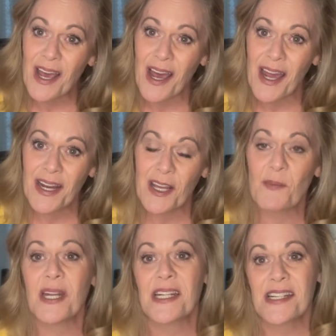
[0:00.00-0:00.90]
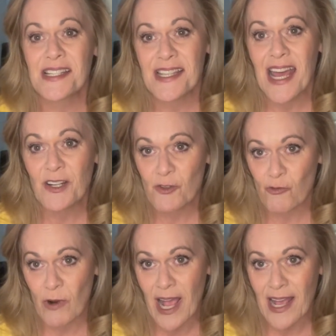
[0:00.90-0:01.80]
item, and it is that
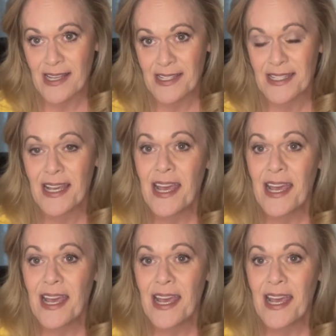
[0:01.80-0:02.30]
dress.